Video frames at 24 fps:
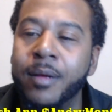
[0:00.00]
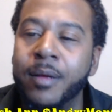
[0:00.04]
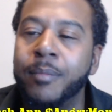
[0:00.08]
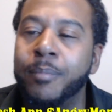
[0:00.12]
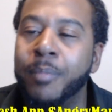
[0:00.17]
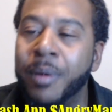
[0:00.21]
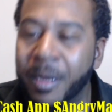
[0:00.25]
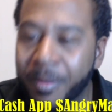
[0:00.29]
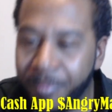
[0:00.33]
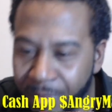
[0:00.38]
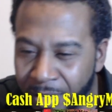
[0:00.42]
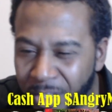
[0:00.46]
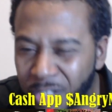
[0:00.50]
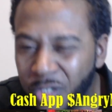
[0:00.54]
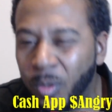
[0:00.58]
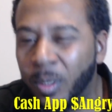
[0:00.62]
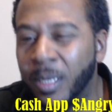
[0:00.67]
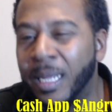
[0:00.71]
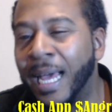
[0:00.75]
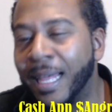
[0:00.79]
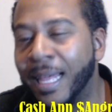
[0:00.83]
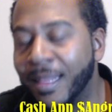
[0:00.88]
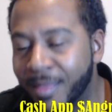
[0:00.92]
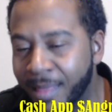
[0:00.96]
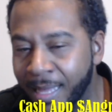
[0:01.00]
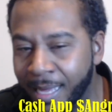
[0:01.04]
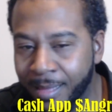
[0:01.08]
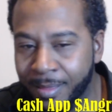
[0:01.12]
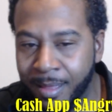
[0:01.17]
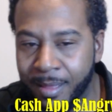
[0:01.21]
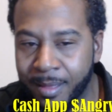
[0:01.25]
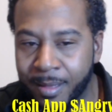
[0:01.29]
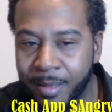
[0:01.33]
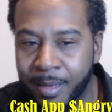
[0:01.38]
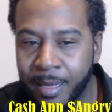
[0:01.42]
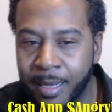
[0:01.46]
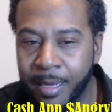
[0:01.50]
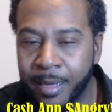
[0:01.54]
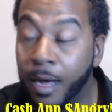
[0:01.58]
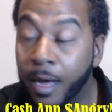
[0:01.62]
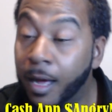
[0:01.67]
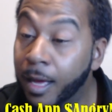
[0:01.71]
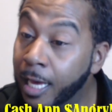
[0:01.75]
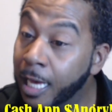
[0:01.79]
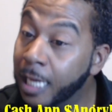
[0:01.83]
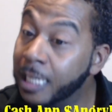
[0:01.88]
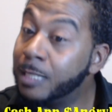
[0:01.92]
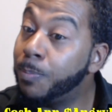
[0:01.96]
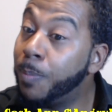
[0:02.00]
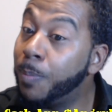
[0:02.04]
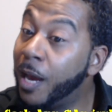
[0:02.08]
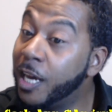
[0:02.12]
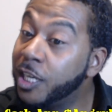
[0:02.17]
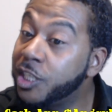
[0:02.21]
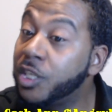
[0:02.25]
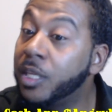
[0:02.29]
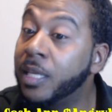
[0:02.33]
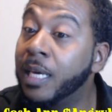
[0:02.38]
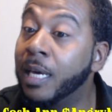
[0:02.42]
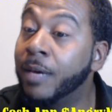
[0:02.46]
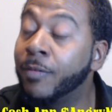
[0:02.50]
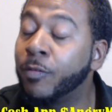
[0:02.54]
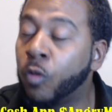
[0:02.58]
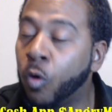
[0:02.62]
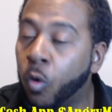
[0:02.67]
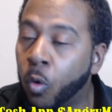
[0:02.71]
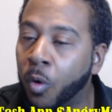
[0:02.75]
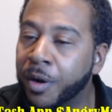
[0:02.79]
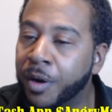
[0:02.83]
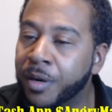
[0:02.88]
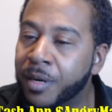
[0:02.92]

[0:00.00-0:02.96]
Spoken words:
But eventually, I think that, especially if Corey